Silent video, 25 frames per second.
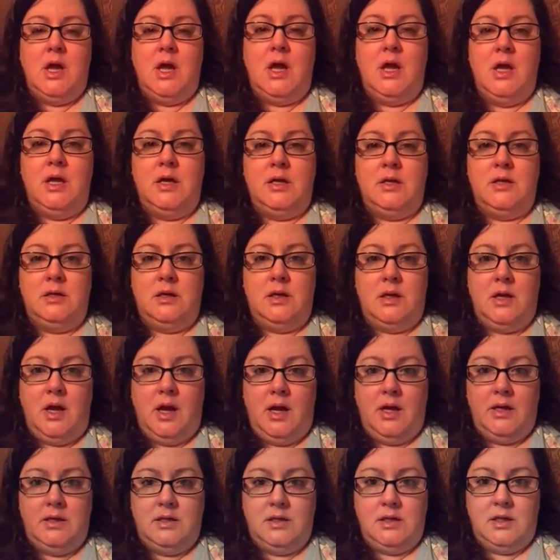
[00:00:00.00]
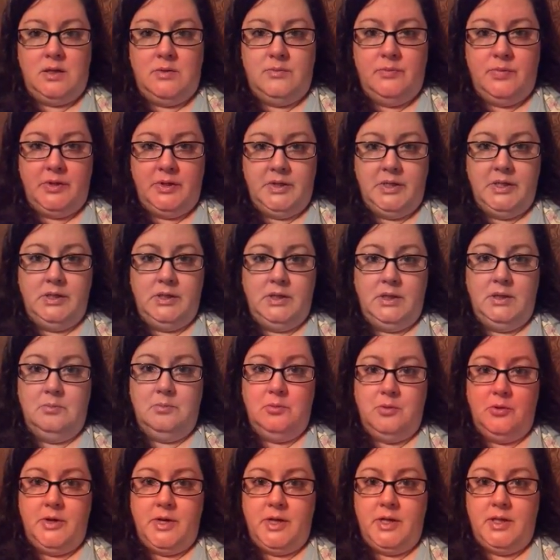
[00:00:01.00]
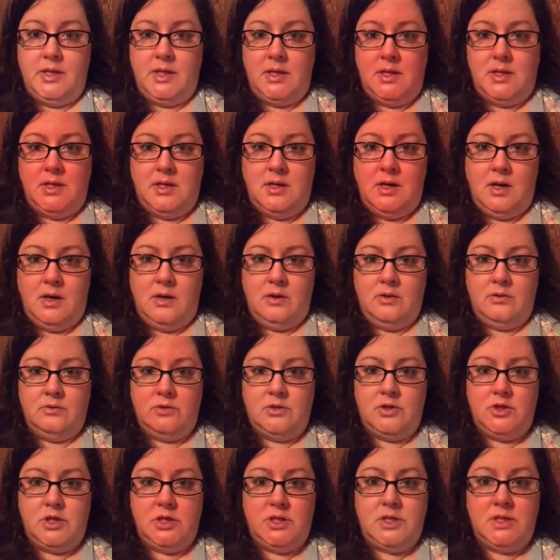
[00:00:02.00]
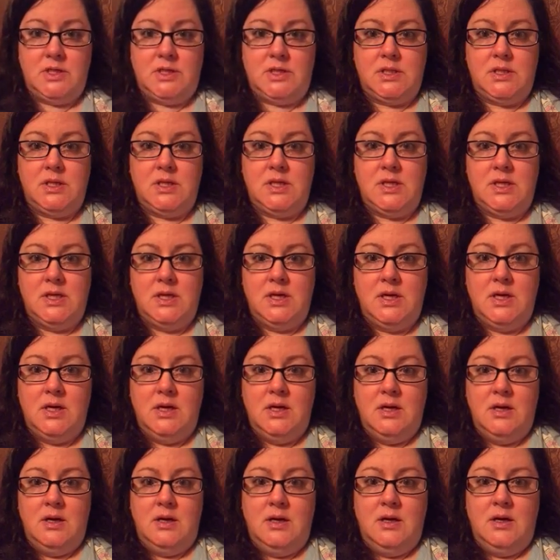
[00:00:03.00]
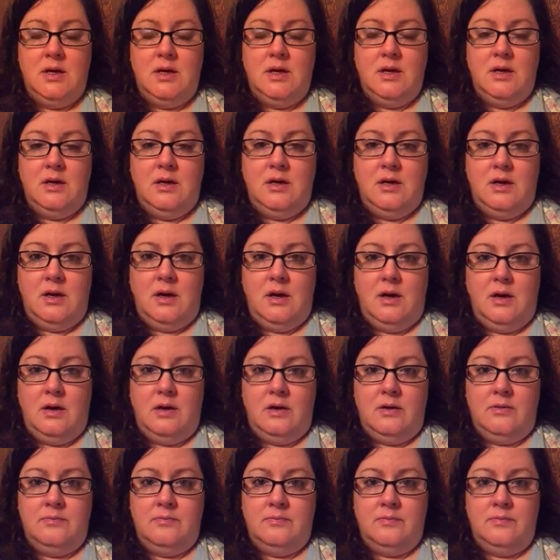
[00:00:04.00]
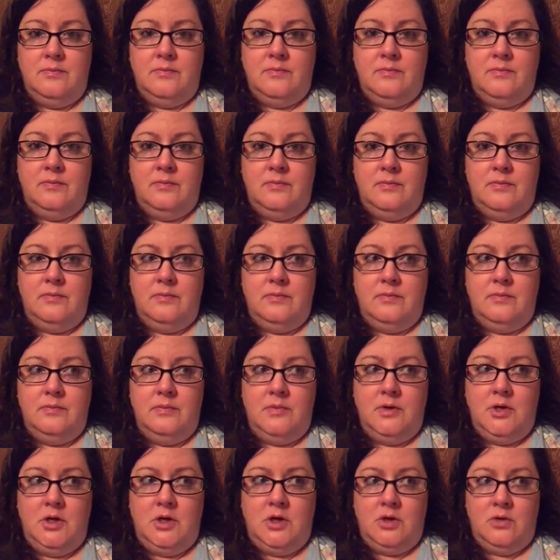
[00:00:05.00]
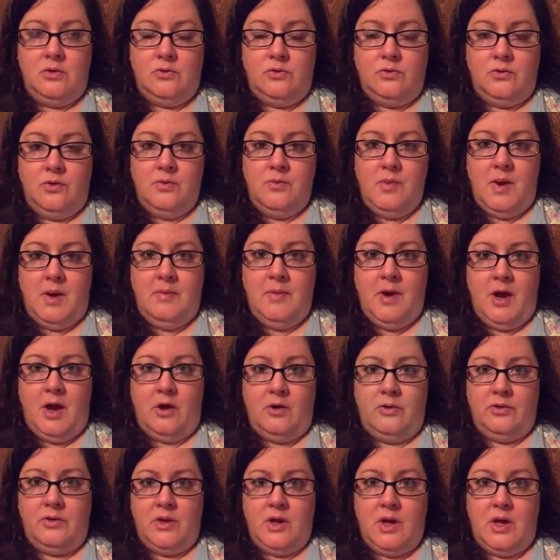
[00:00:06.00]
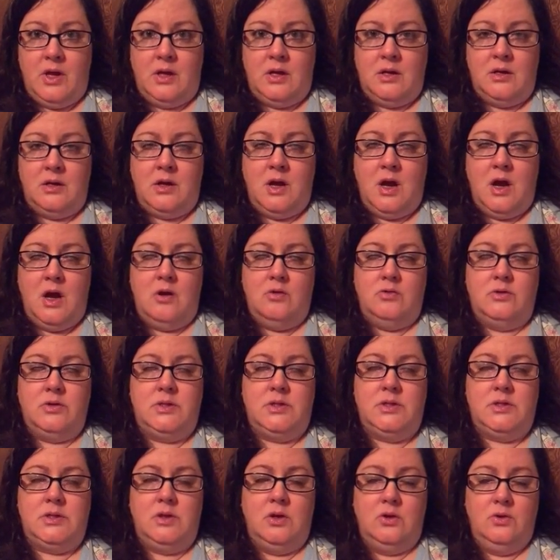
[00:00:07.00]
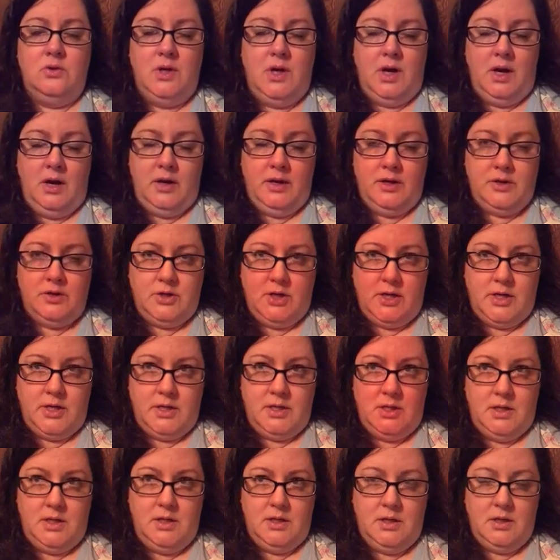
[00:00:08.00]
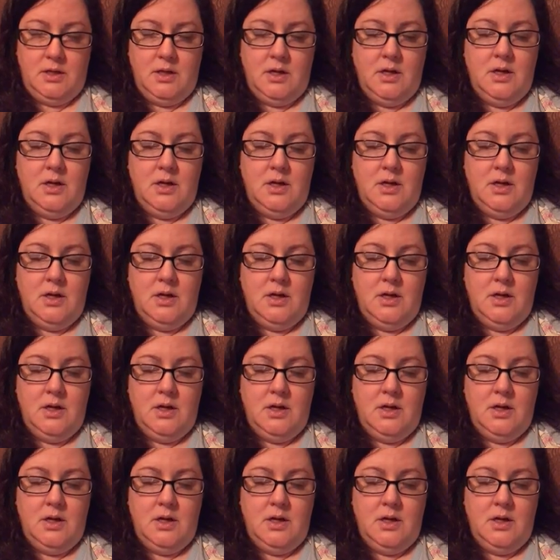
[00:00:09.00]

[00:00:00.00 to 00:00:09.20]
and I had to completely breathe in and out, just um, through my mouth. And I was so dehydrated.